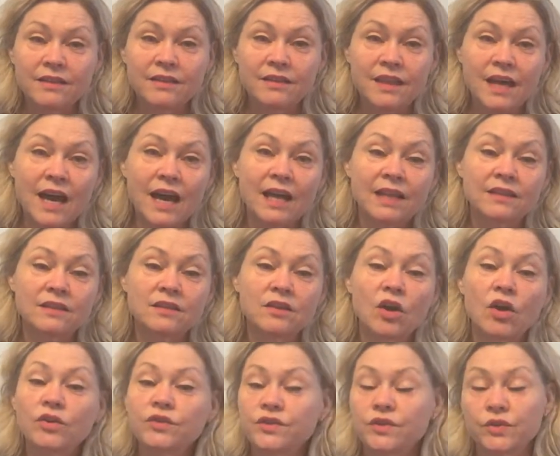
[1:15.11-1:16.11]
that's
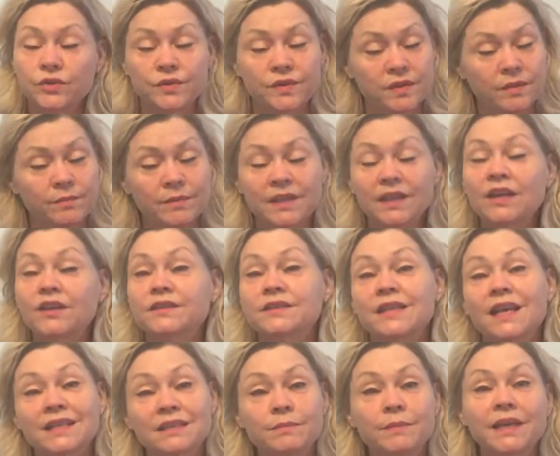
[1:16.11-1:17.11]
also something else.
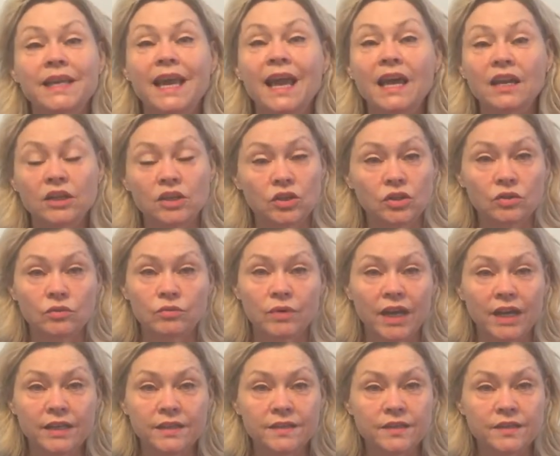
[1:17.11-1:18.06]
That's mechanical, right?